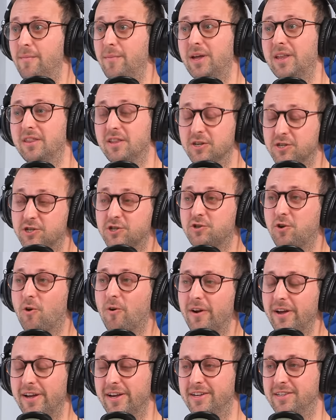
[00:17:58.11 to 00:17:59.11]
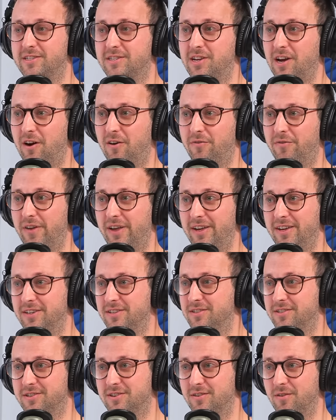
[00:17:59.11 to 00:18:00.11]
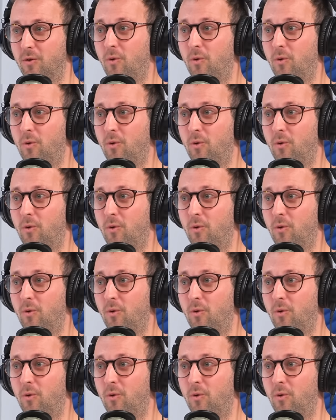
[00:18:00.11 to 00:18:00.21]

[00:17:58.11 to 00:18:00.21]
I mean, the story itself is